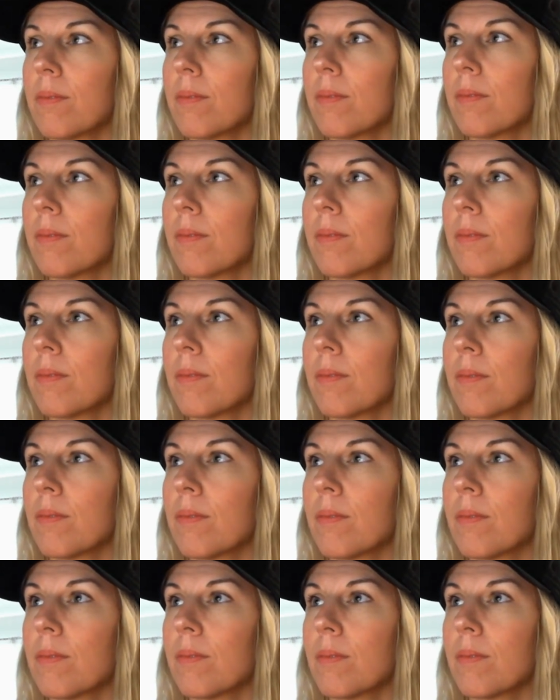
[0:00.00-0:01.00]

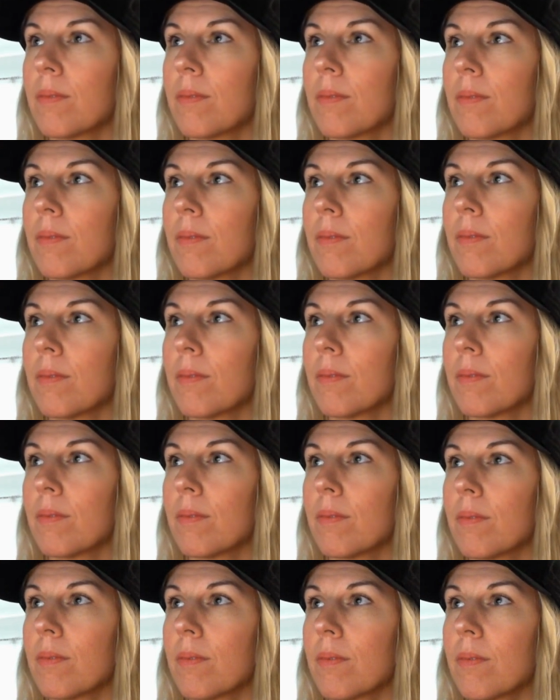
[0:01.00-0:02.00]

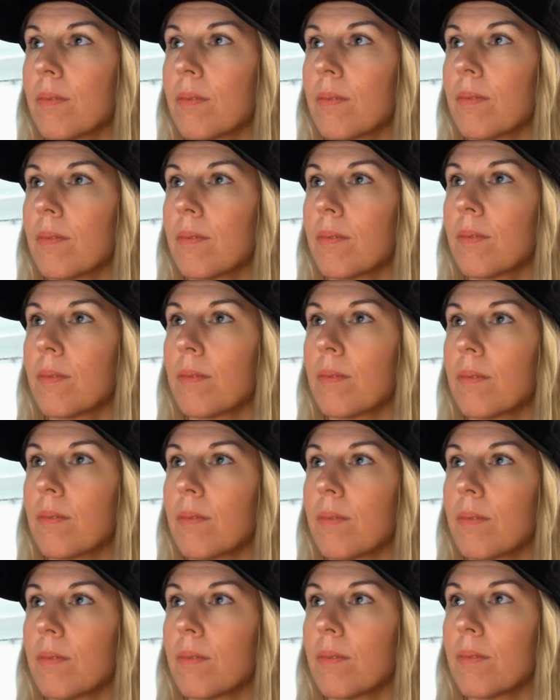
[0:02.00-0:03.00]

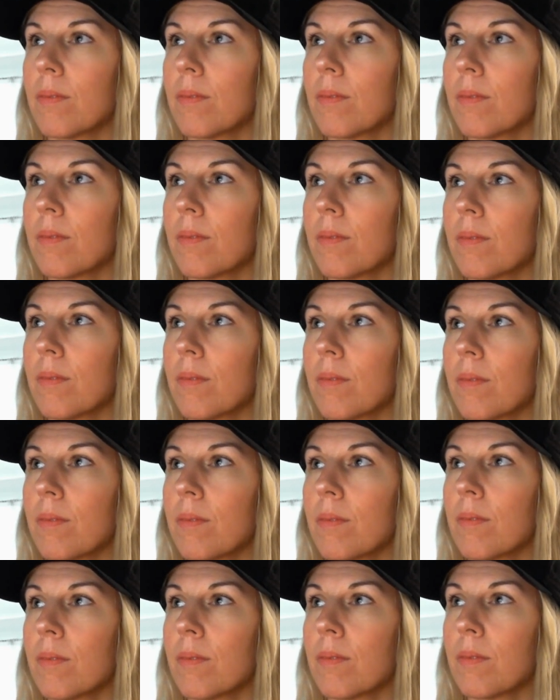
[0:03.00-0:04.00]

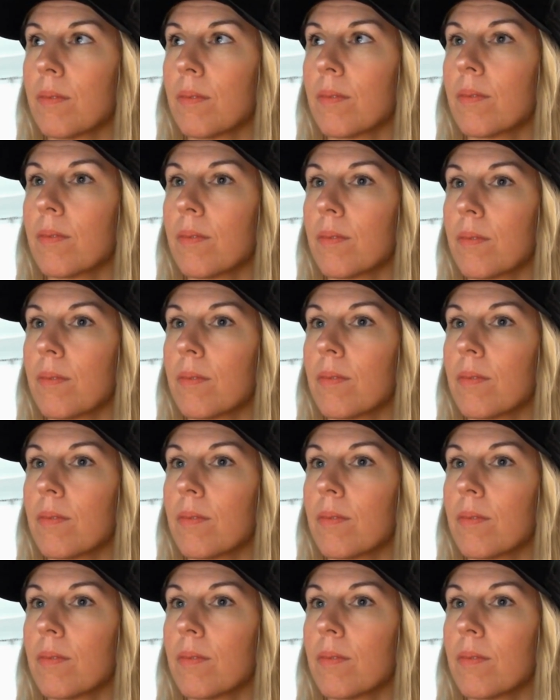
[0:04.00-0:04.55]
The person shown says nothing.